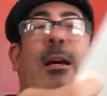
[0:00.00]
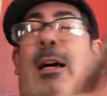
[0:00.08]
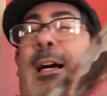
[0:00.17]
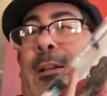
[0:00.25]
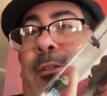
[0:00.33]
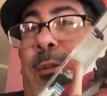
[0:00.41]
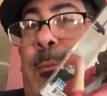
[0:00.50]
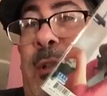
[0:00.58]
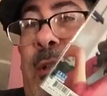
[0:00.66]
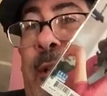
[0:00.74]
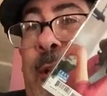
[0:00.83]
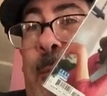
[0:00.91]

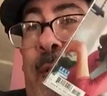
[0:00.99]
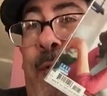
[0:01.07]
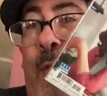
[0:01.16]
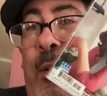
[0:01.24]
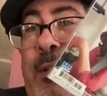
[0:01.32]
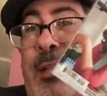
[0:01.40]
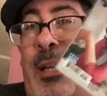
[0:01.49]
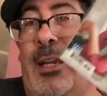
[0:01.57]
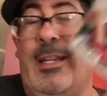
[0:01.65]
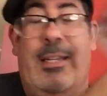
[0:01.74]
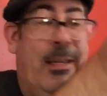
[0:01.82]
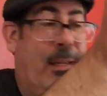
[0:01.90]
Supergirl number
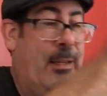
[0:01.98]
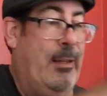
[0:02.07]
14